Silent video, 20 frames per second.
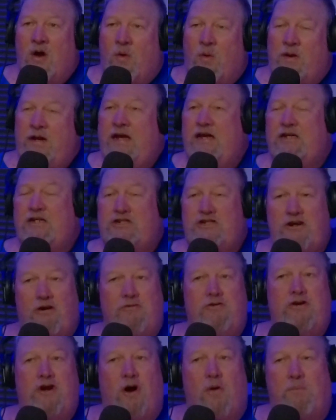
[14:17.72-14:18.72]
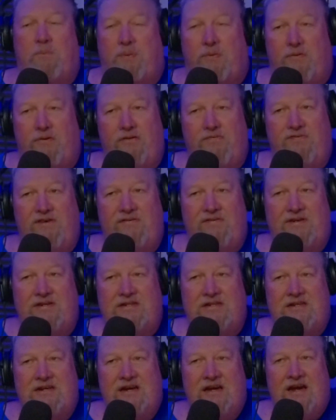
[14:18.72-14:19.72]
when he can show no proof of
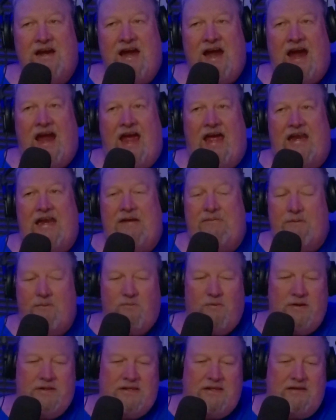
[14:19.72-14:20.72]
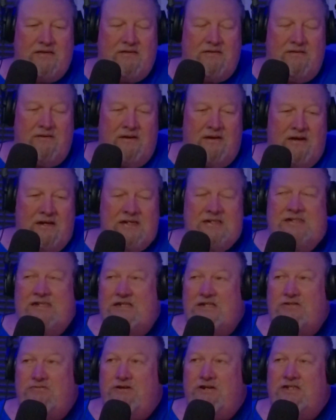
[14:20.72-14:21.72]
it. And even with the
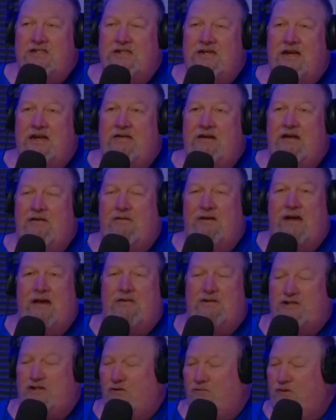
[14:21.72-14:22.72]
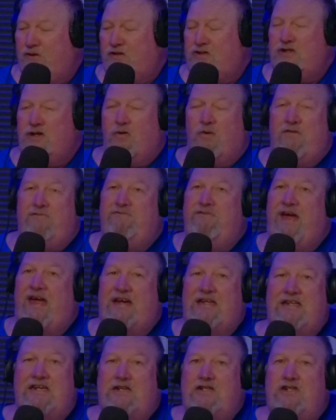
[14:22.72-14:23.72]
districts, it'll show there's no
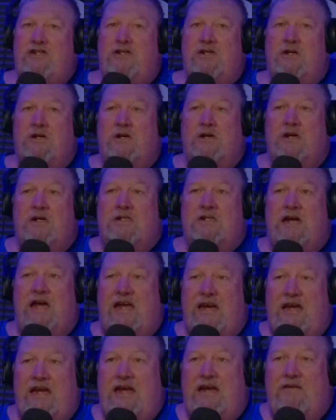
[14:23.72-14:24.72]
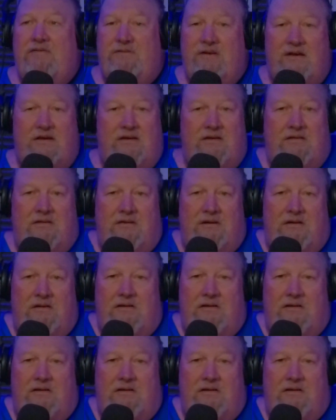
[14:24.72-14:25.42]
advantage to any of the